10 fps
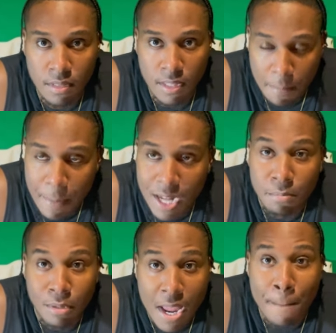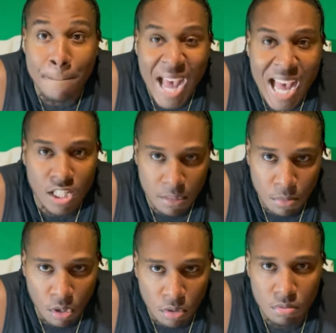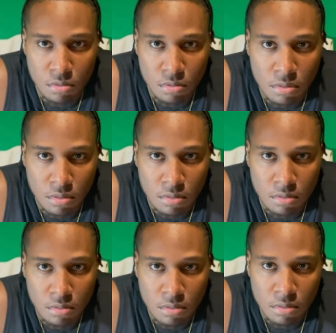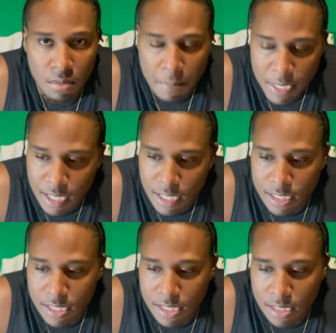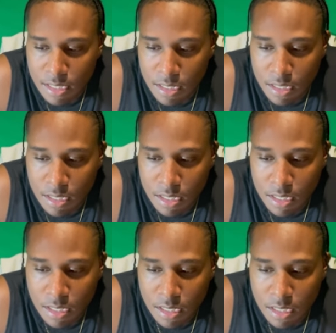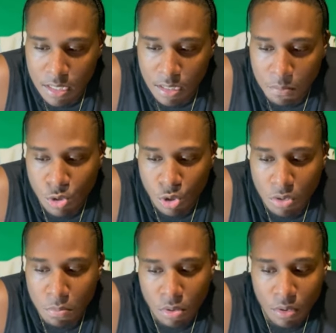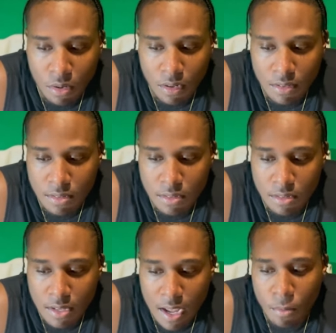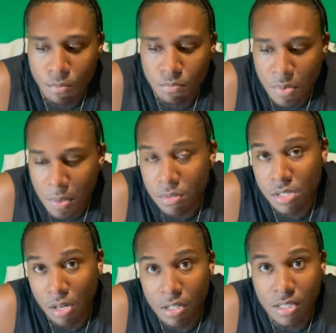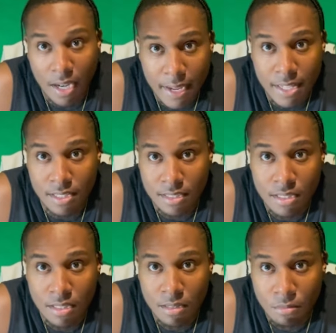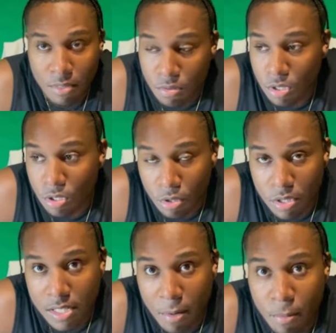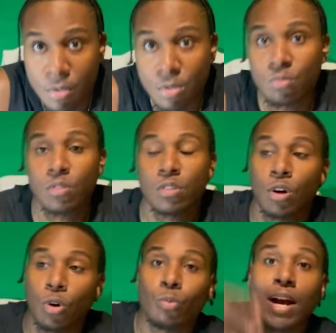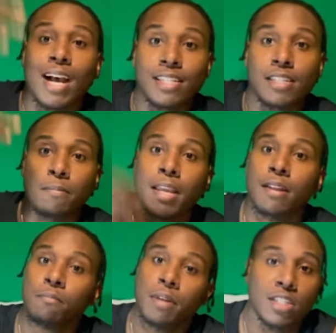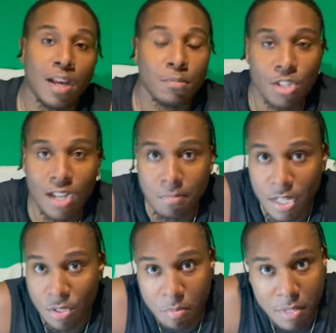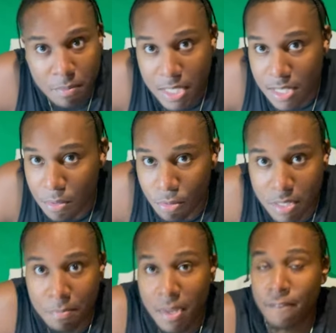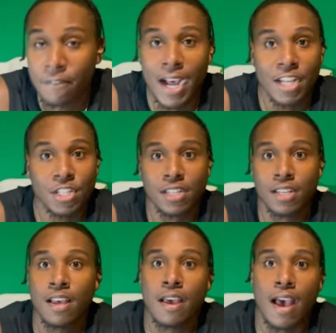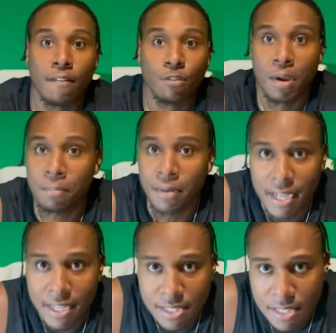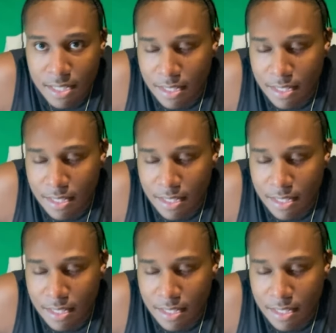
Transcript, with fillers: Get back to playing basketball because the Jordan Poole that people started like when he was on Golden State, we was, you know, arising, making big time shots, making three big, big time threes, being flashy, having great plays.